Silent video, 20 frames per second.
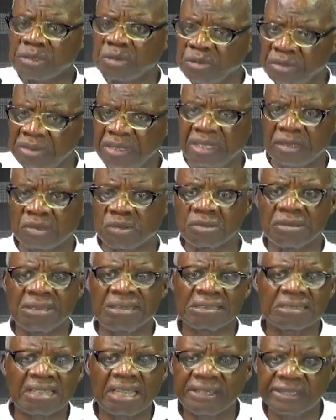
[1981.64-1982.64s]
today to
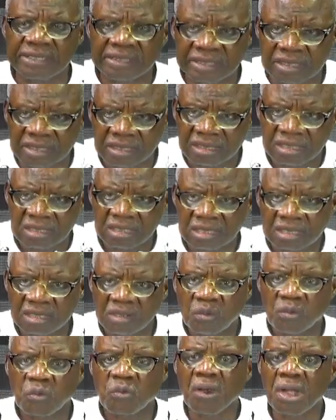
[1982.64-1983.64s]
eternity,
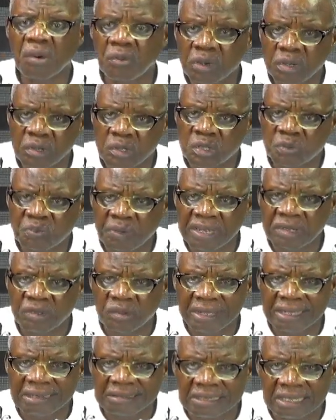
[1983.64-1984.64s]
where will you spend
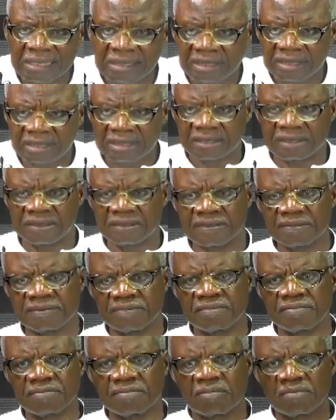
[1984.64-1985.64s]
your eternity?
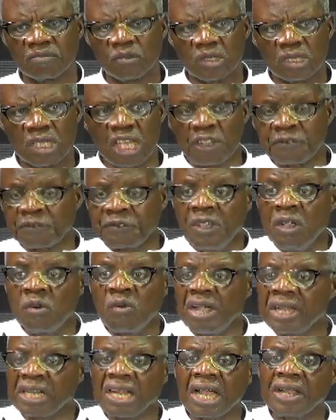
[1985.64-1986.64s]
If you
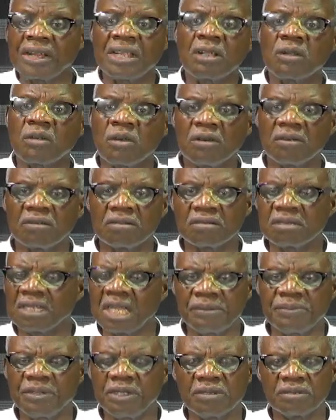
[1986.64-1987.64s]
win a deco,
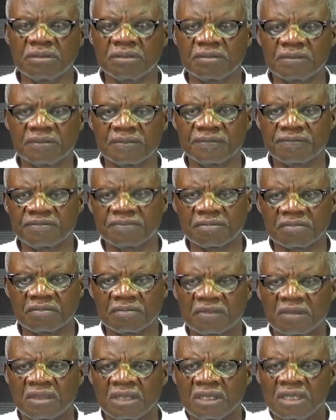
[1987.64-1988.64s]
there be you.
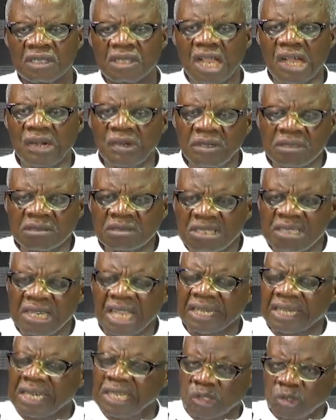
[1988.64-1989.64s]
And not in
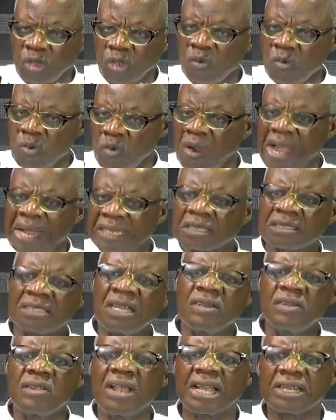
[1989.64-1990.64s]
a crystal who has
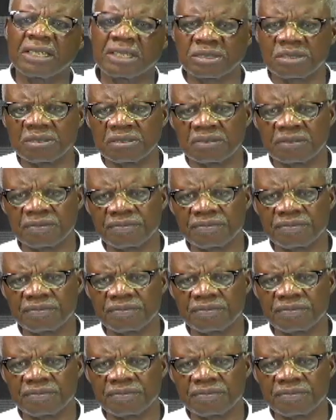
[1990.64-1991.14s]
sent you an answer.